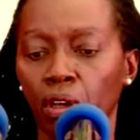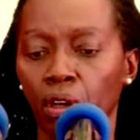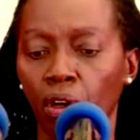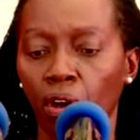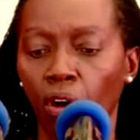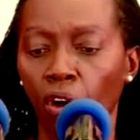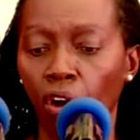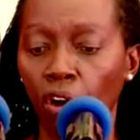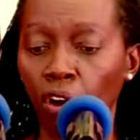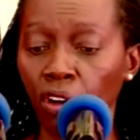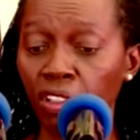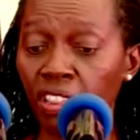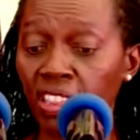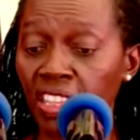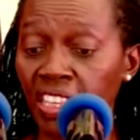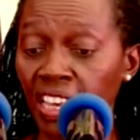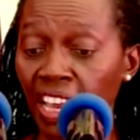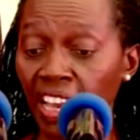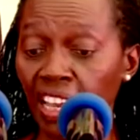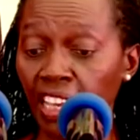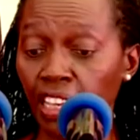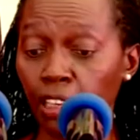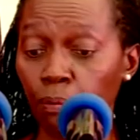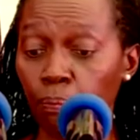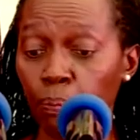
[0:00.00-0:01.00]
On the
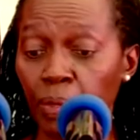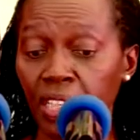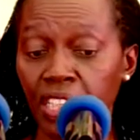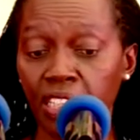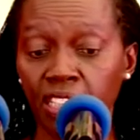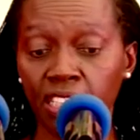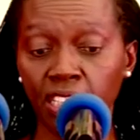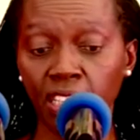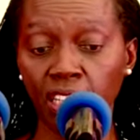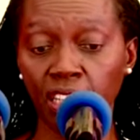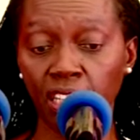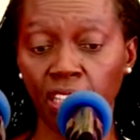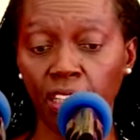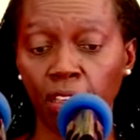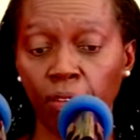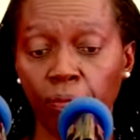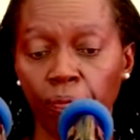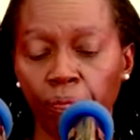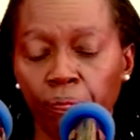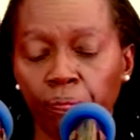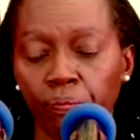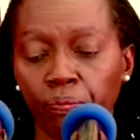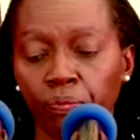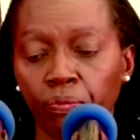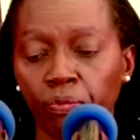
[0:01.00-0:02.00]
IEBC,
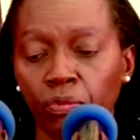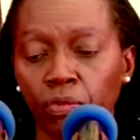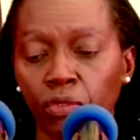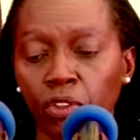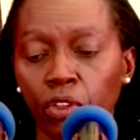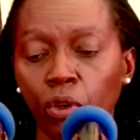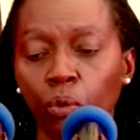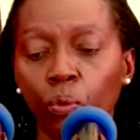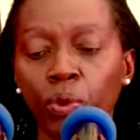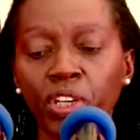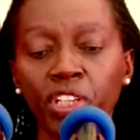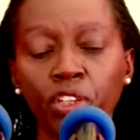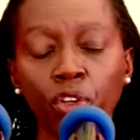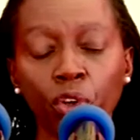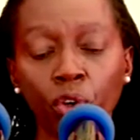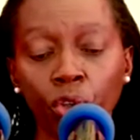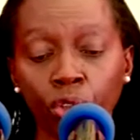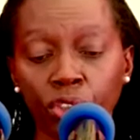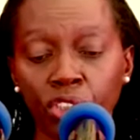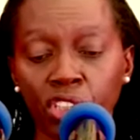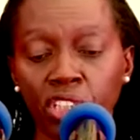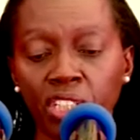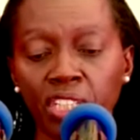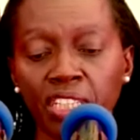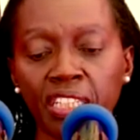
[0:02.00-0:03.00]
we
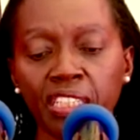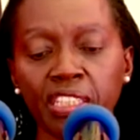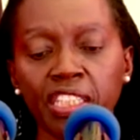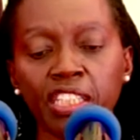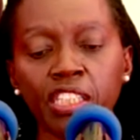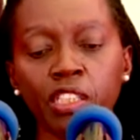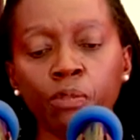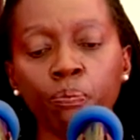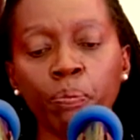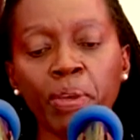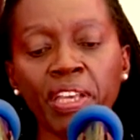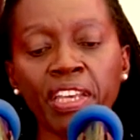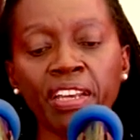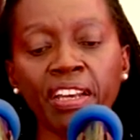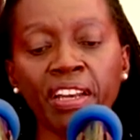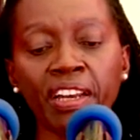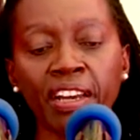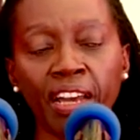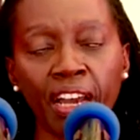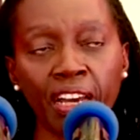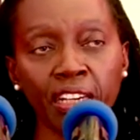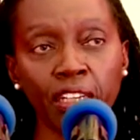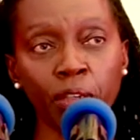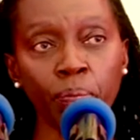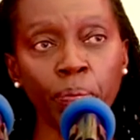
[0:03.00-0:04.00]
note it is being
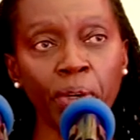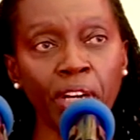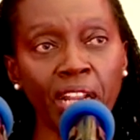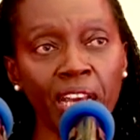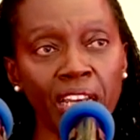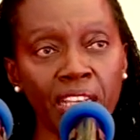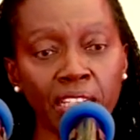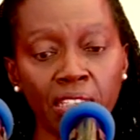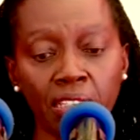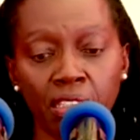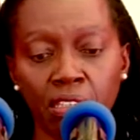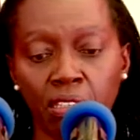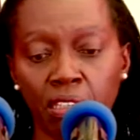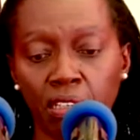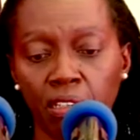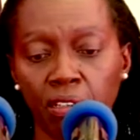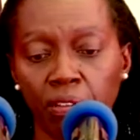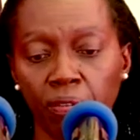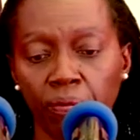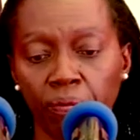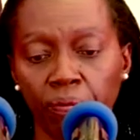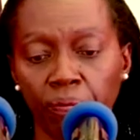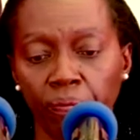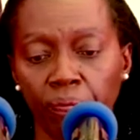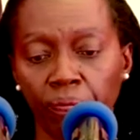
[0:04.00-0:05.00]
cannibalized,
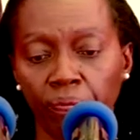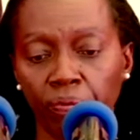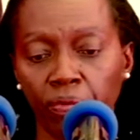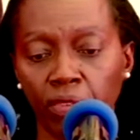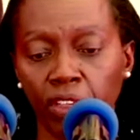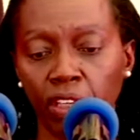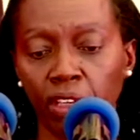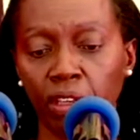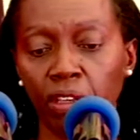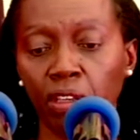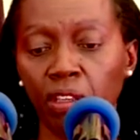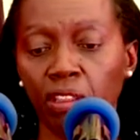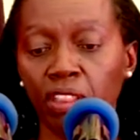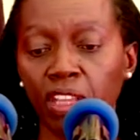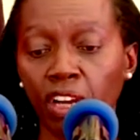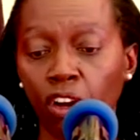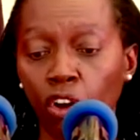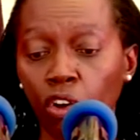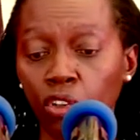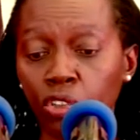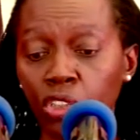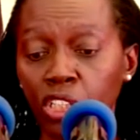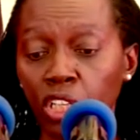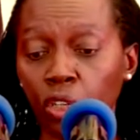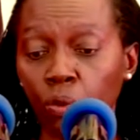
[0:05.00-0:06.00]
the
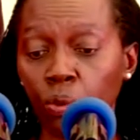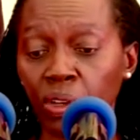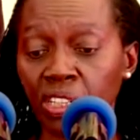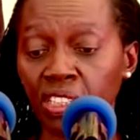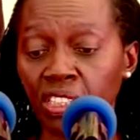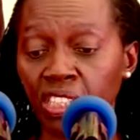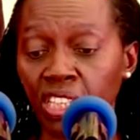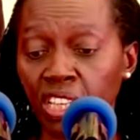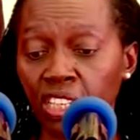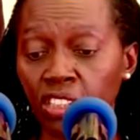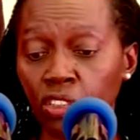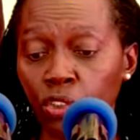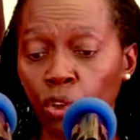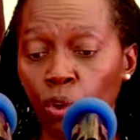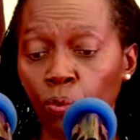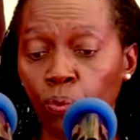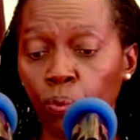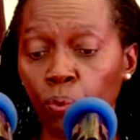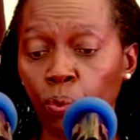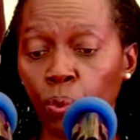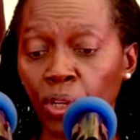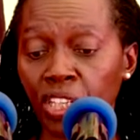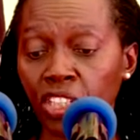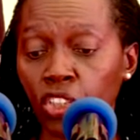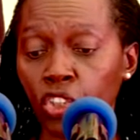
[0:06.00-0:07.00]
consequences of
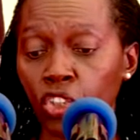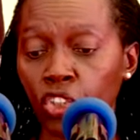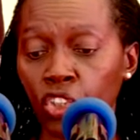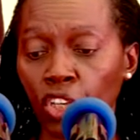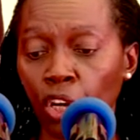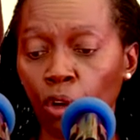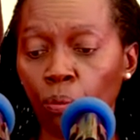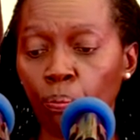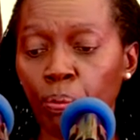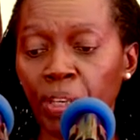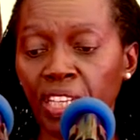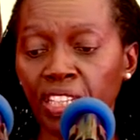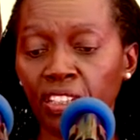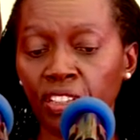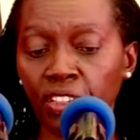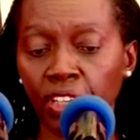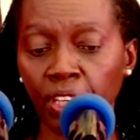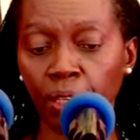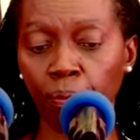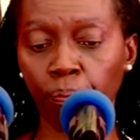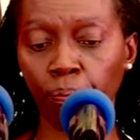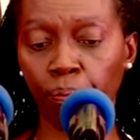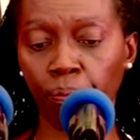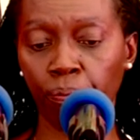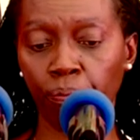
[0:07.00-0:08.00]
which shall be
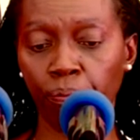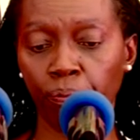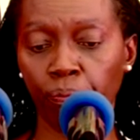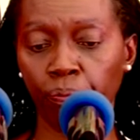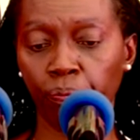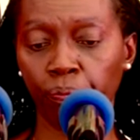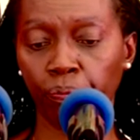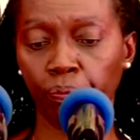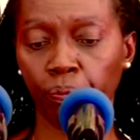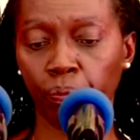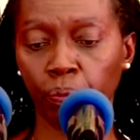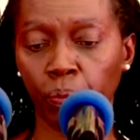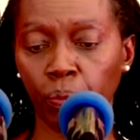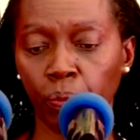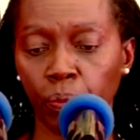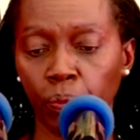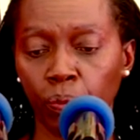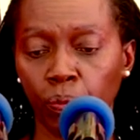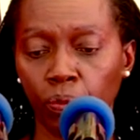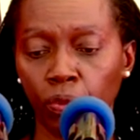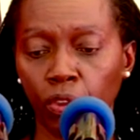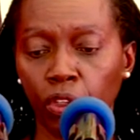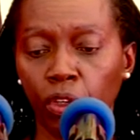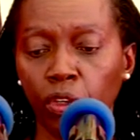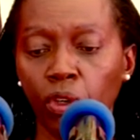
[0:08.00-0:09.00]
grim.
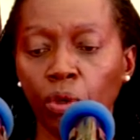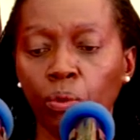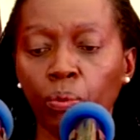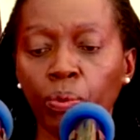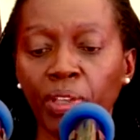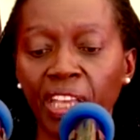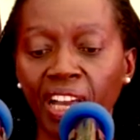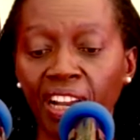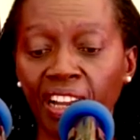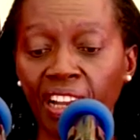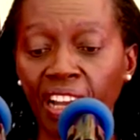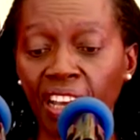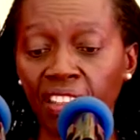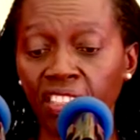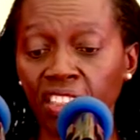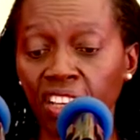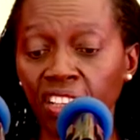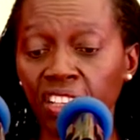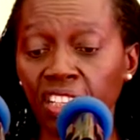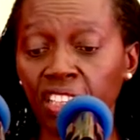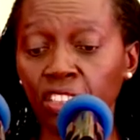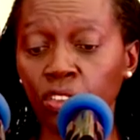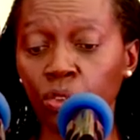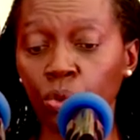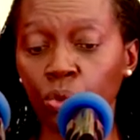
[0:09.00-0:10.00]
We are
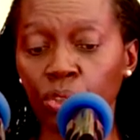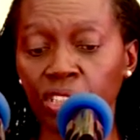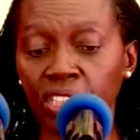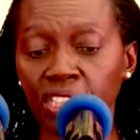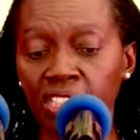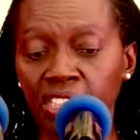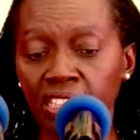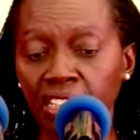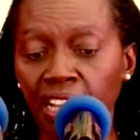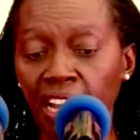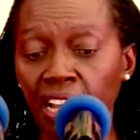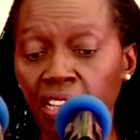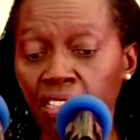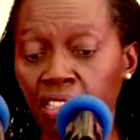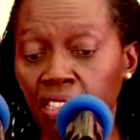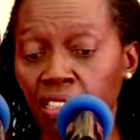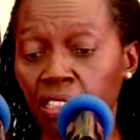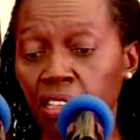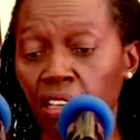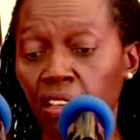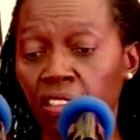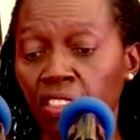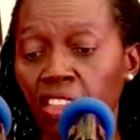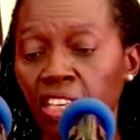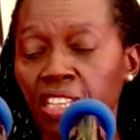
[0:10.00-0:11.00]
gathering to discuss
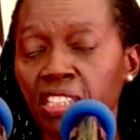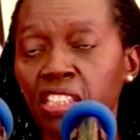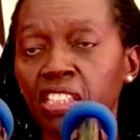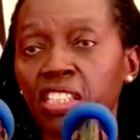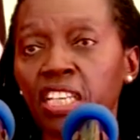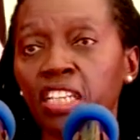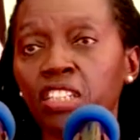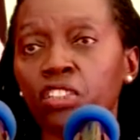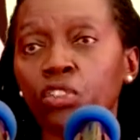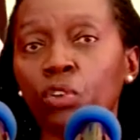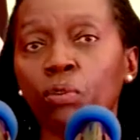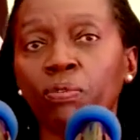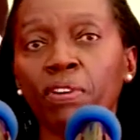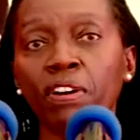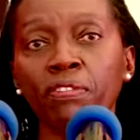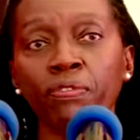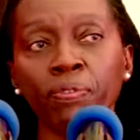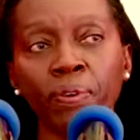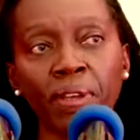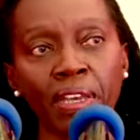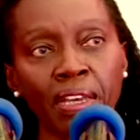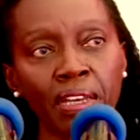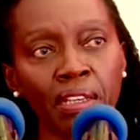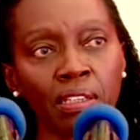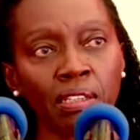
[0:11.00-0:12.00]
this state of
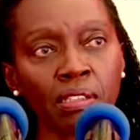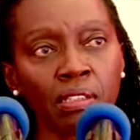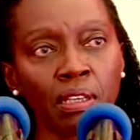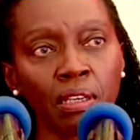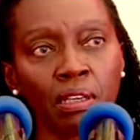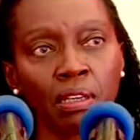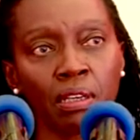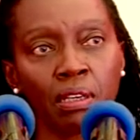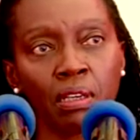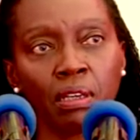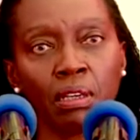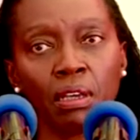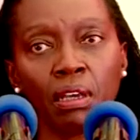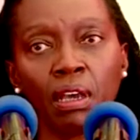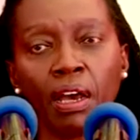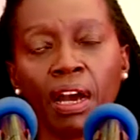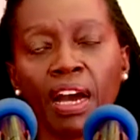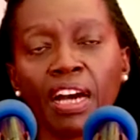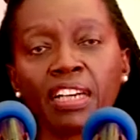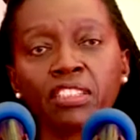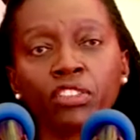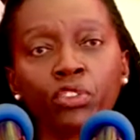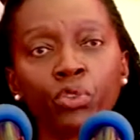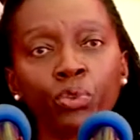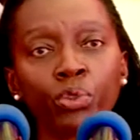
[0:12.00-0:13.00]
affairs
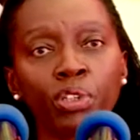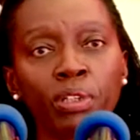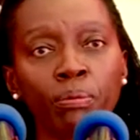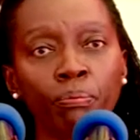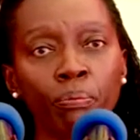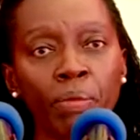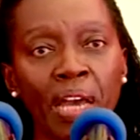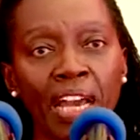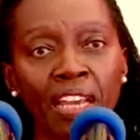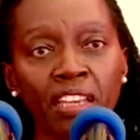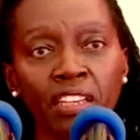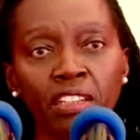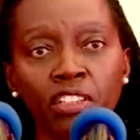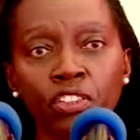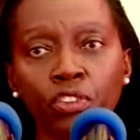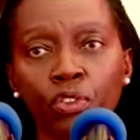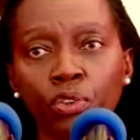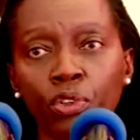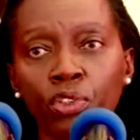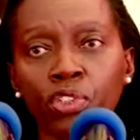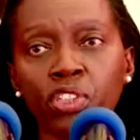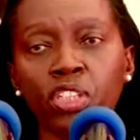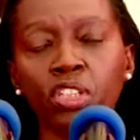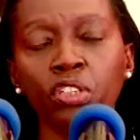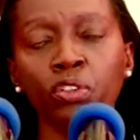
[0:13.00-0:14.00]
and to remind
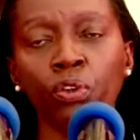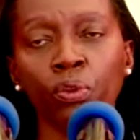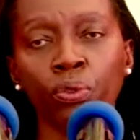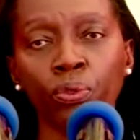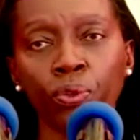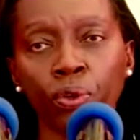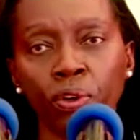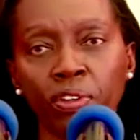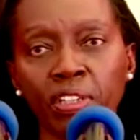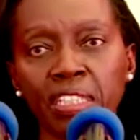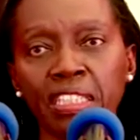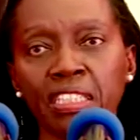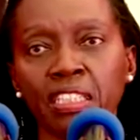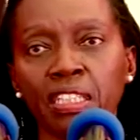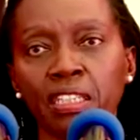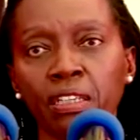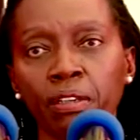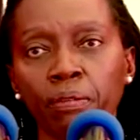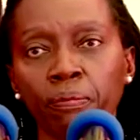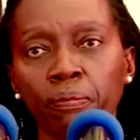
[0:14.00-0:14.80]
those in authority